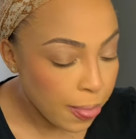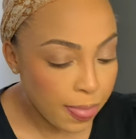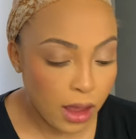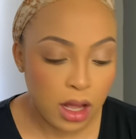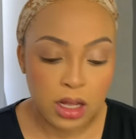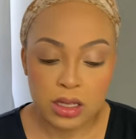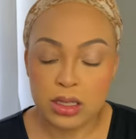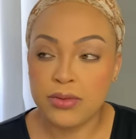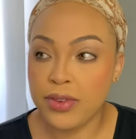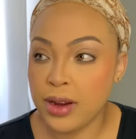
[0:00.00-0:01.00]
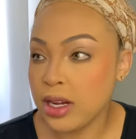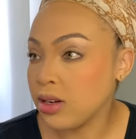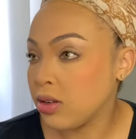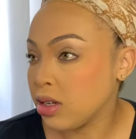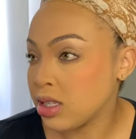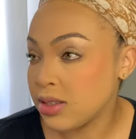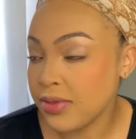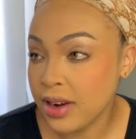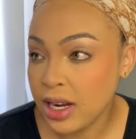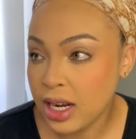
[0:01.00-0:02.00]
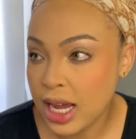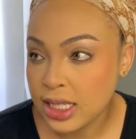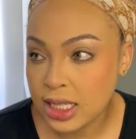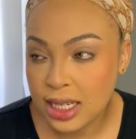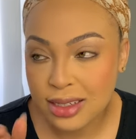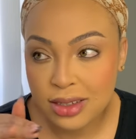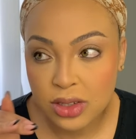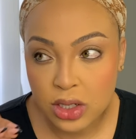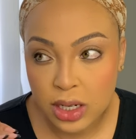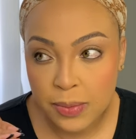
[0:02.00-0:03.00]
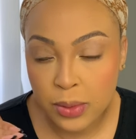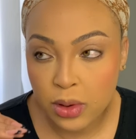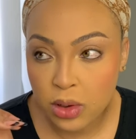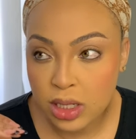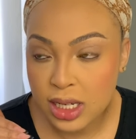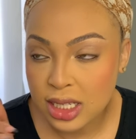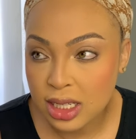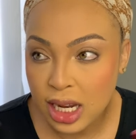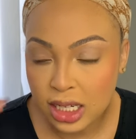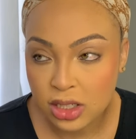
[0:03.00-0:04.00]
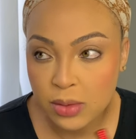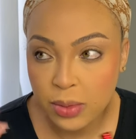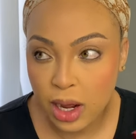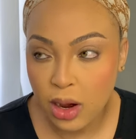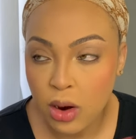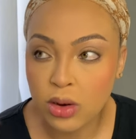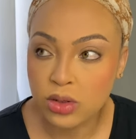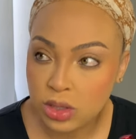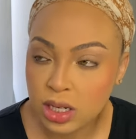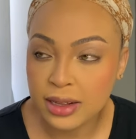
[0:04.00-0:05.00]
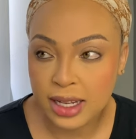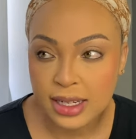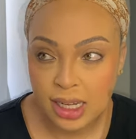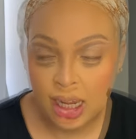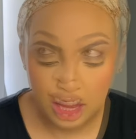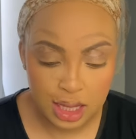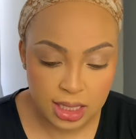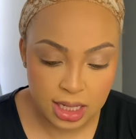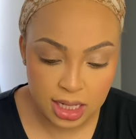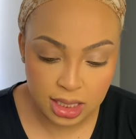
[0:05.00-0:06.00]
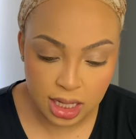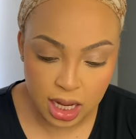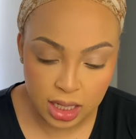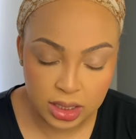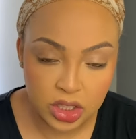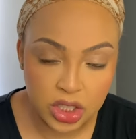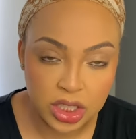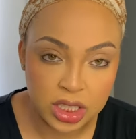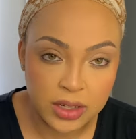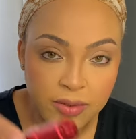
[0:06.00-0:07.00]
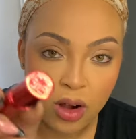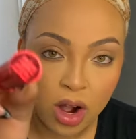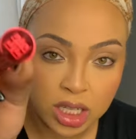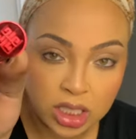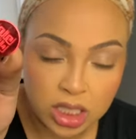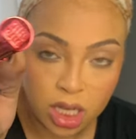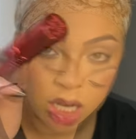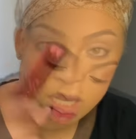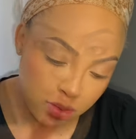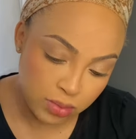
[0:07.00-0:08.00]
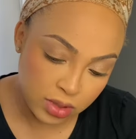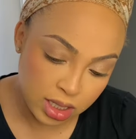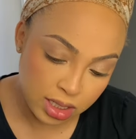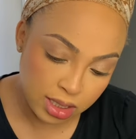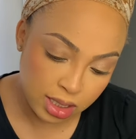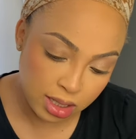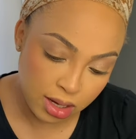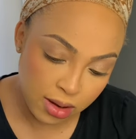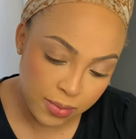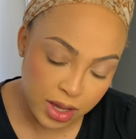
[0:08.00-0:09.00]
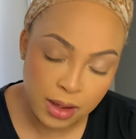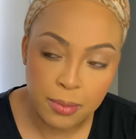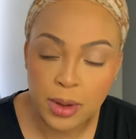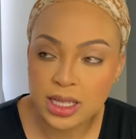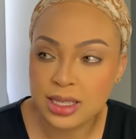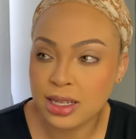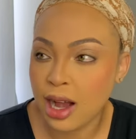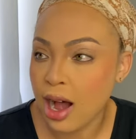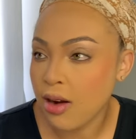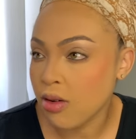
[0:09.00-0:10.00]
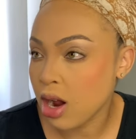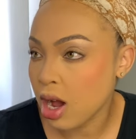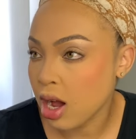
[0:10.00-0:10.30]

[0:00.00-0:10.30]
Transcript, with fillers: It's very, it's very nice. It doesn't drip. It doesn't like drip during the day. This is a Givenchy Disturbia Mascara.